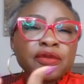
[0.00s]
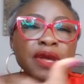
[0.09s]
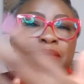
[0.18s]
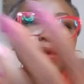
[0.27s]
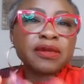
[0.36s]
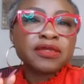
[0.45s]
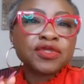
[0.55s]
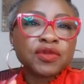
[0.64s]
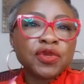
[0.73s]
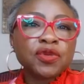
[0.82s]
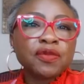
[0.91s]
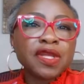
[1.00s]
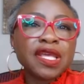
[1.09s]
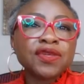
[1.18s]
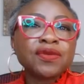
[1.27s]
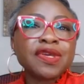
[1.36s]
I'm assuming you mean,
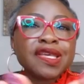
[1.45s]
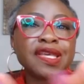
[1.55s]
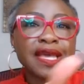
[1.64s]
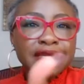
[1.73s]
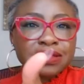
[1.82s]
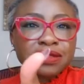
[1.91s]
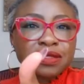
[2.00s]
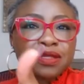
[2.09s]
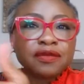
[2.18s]
can you get